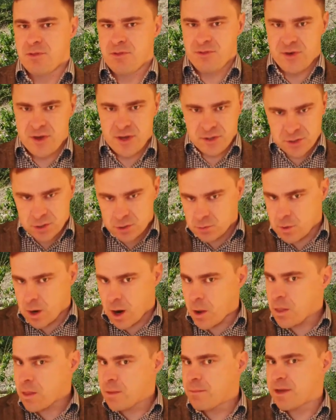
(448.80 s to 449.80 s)
But things
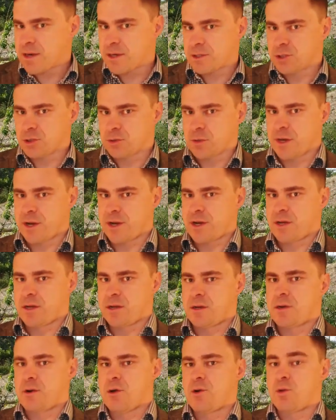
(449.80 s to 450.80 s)
around the
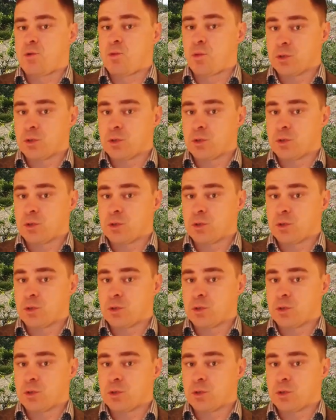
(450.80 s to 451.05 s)
Mediterranean